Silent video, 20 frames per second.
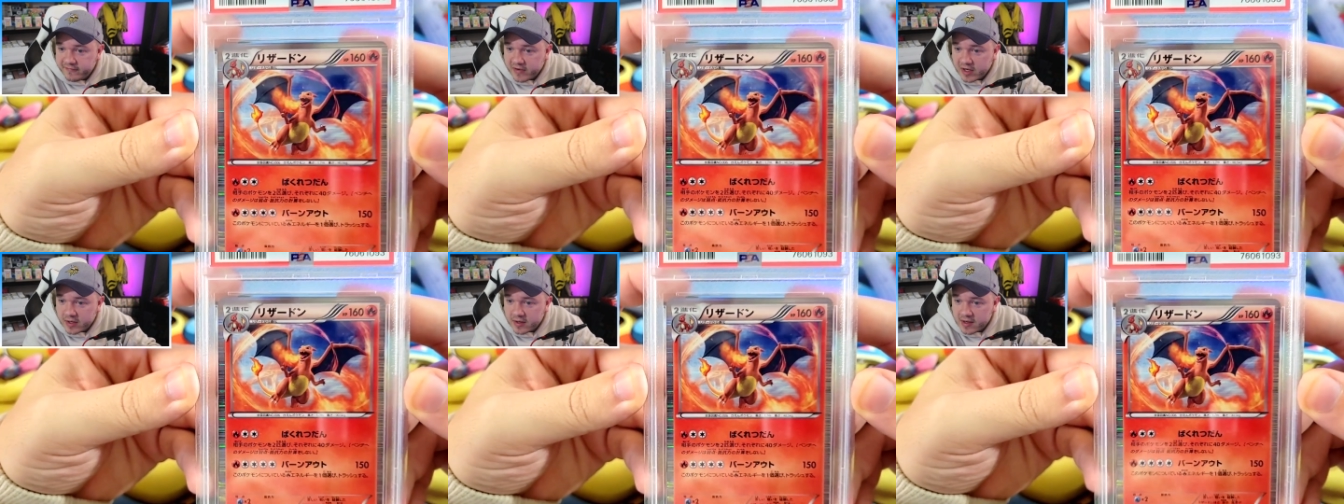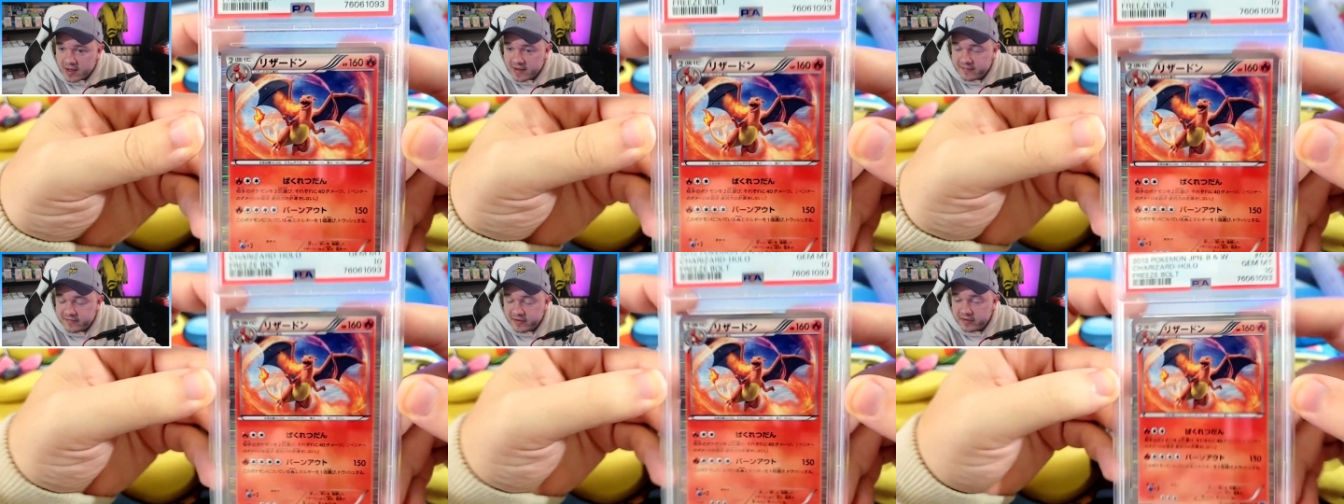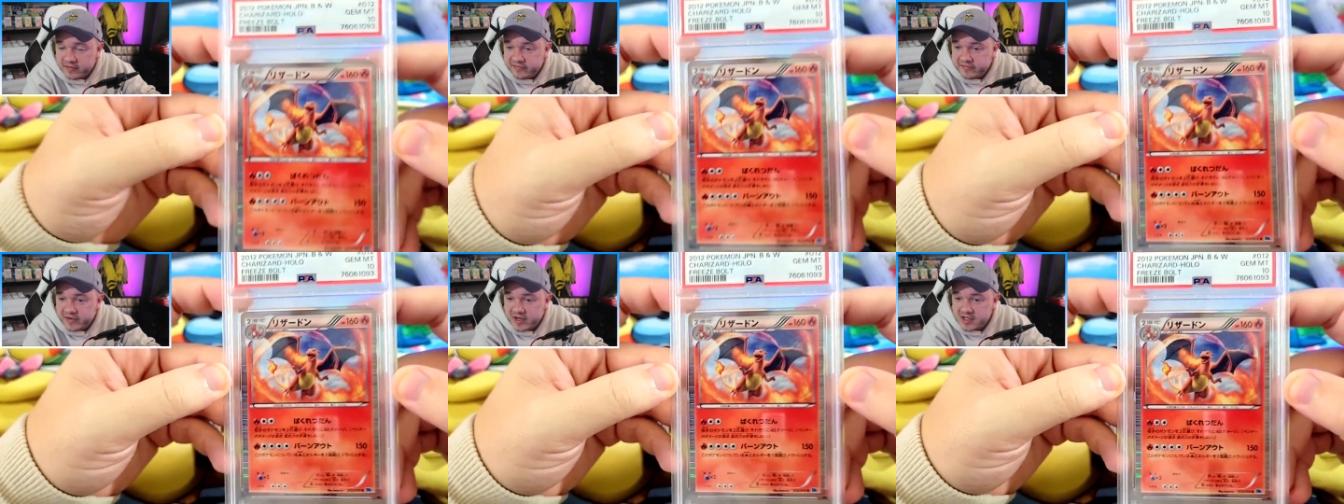firing off a
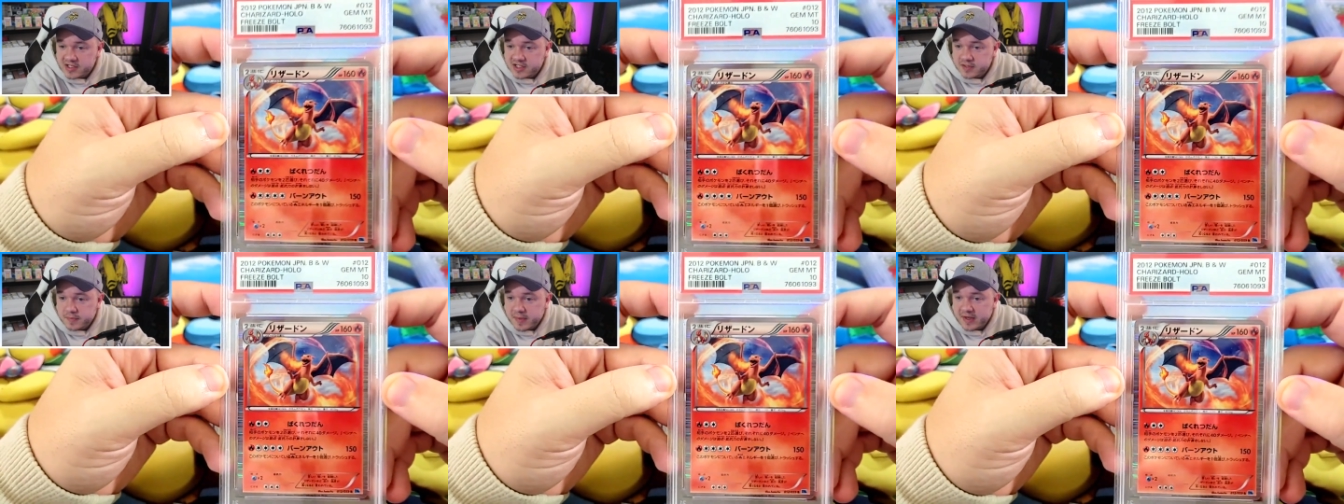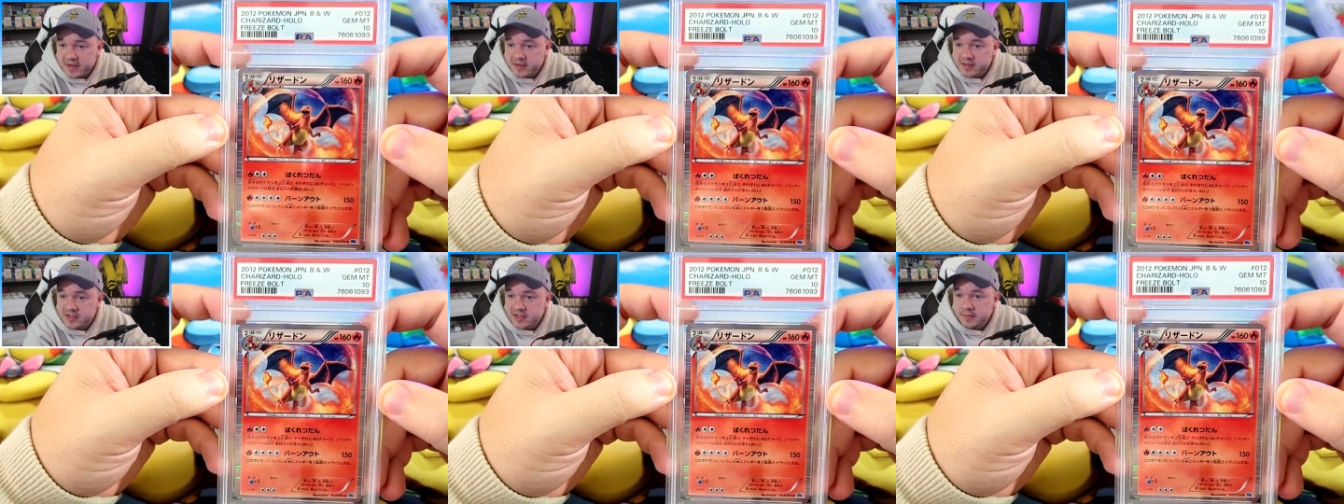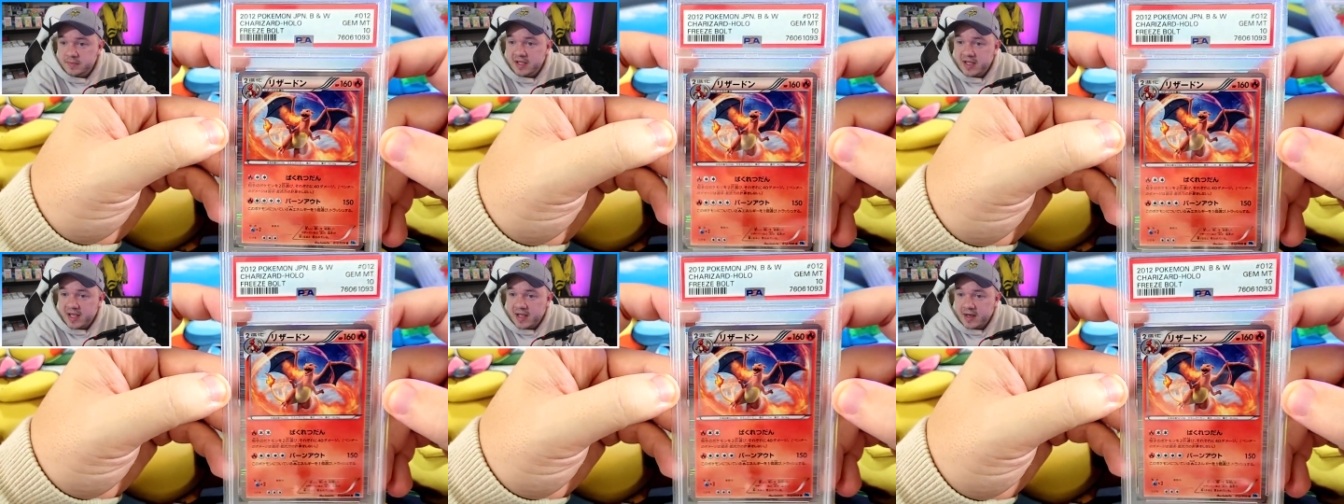fire spin or
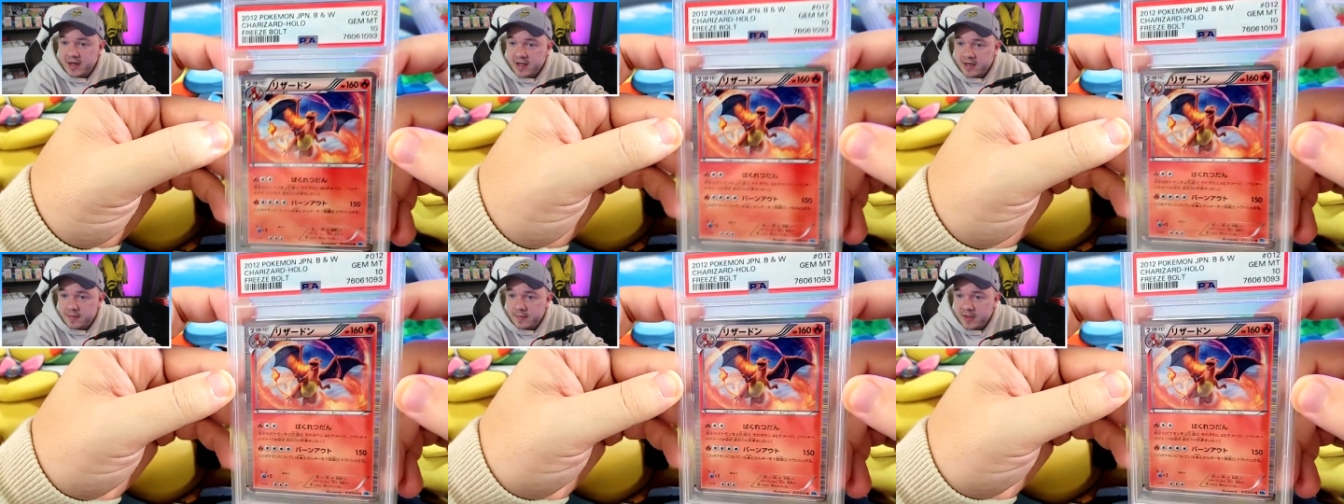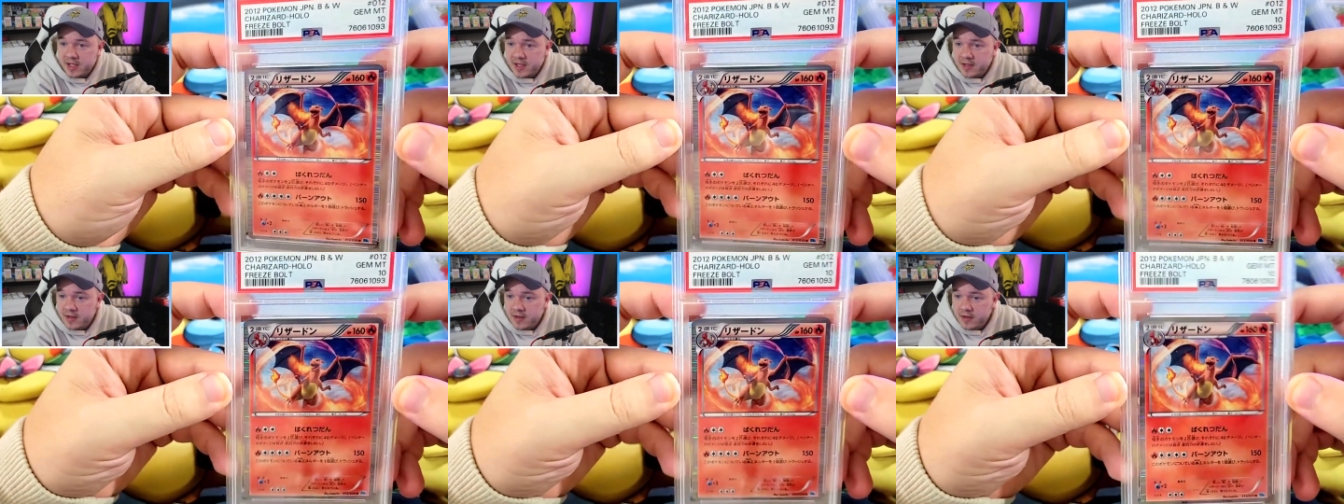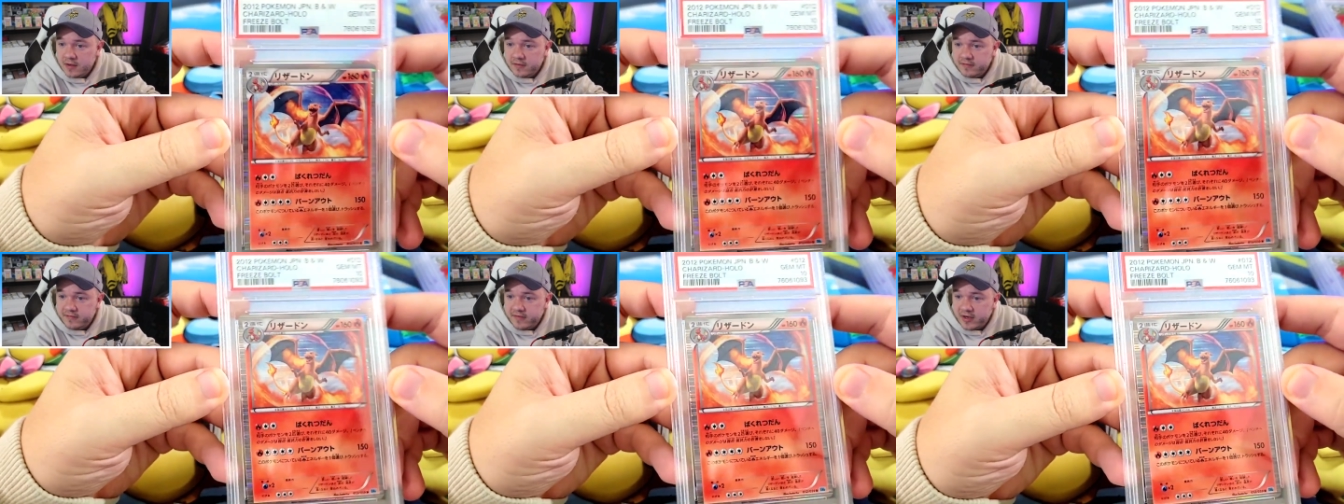something at an enemy.
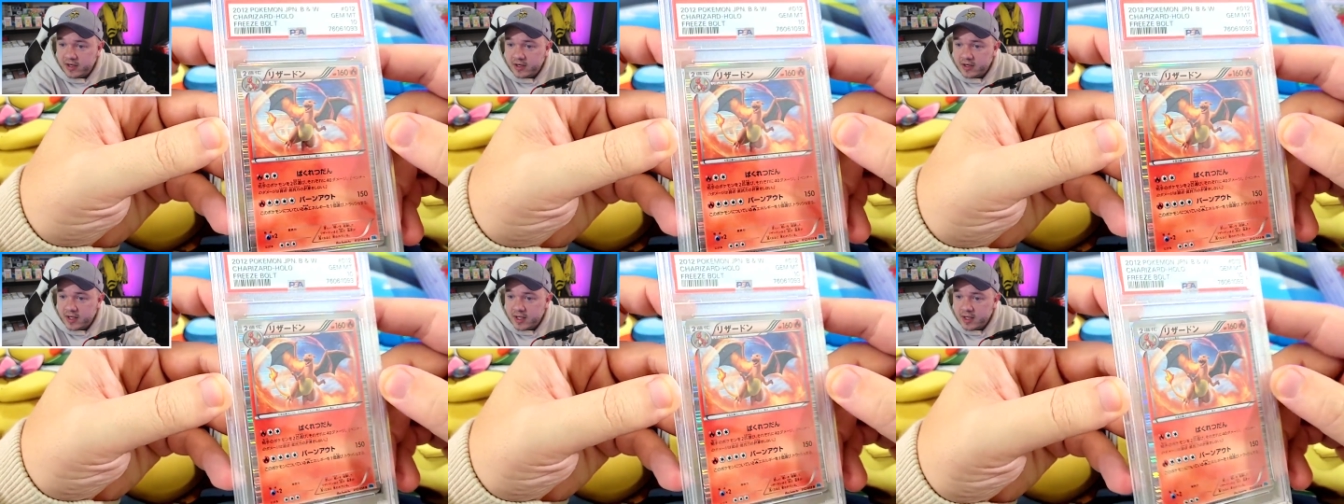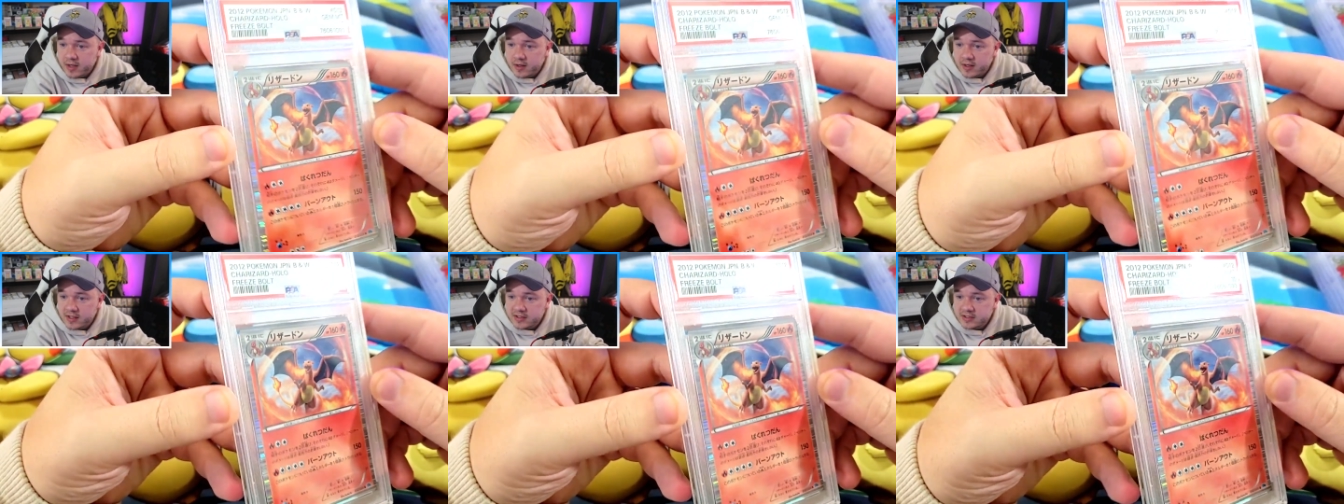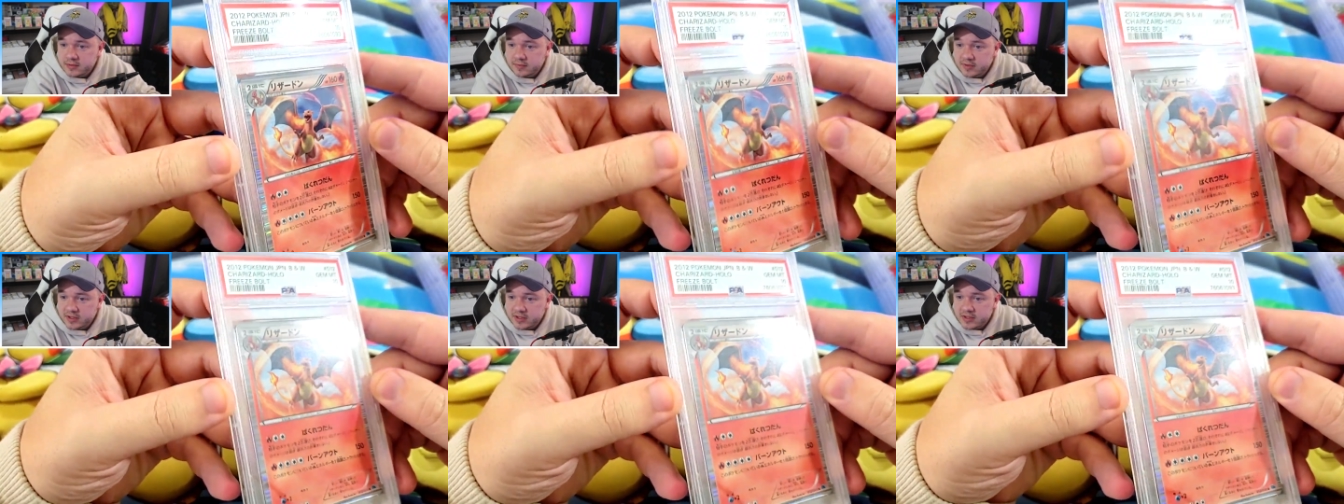Very
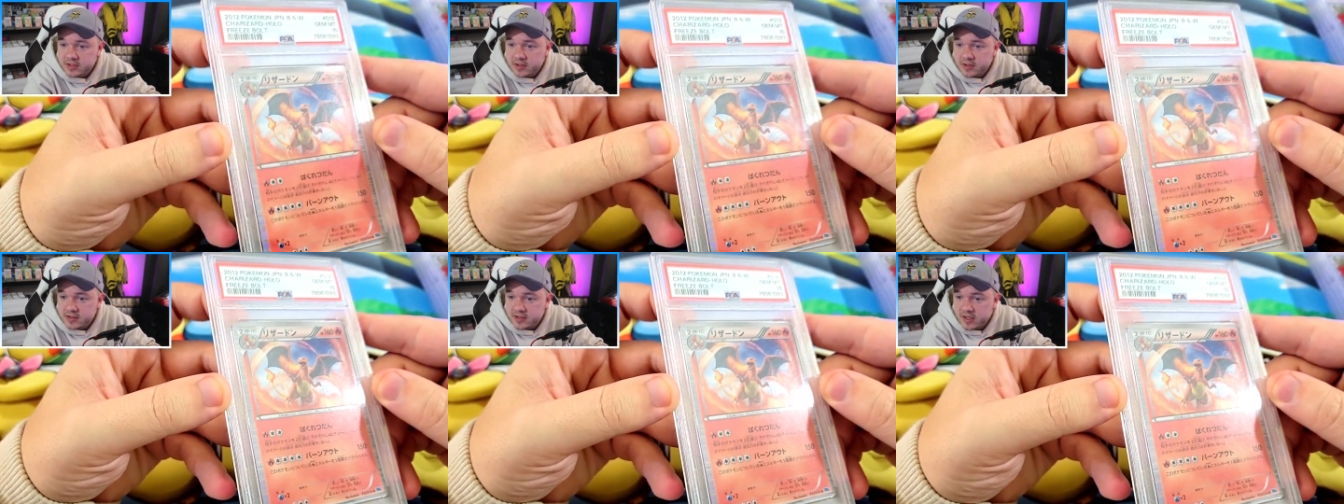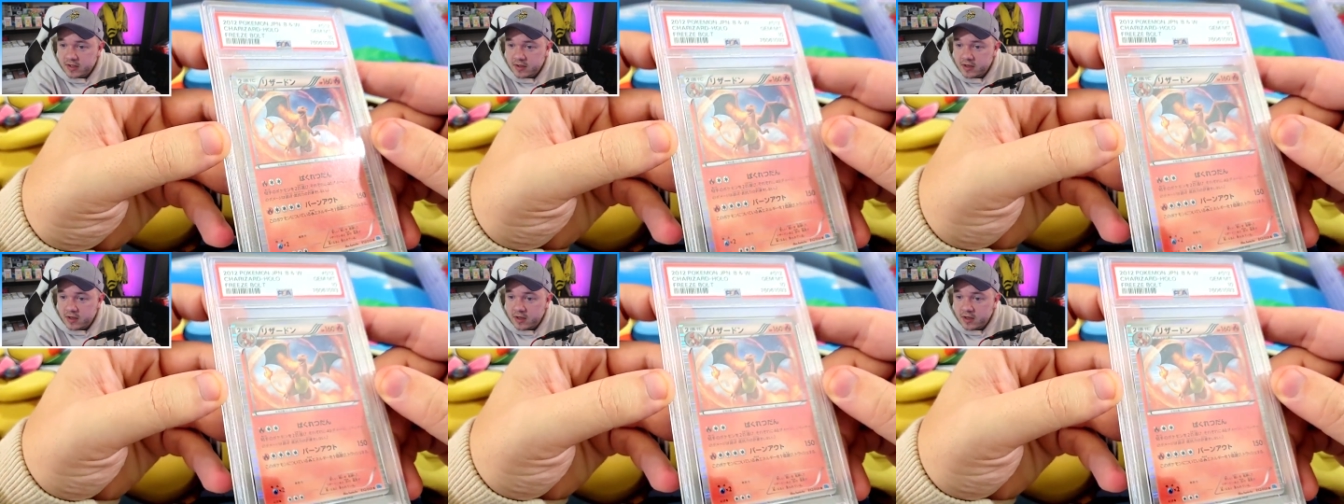awesome looking Charizard